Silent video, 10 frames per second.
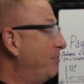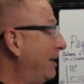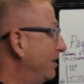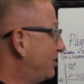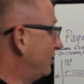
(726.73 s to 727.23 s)

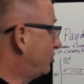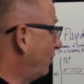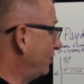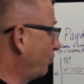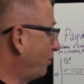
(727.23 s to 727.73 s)
be a
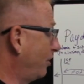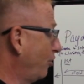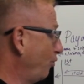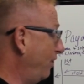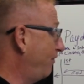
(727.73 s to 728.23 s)
situation where
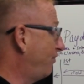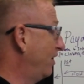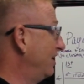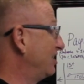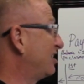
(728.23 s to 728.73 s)
your
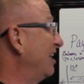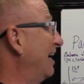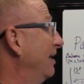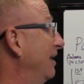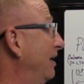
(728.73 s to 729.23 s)
refund is
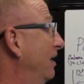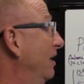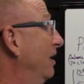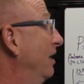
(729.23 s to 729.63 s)
slightly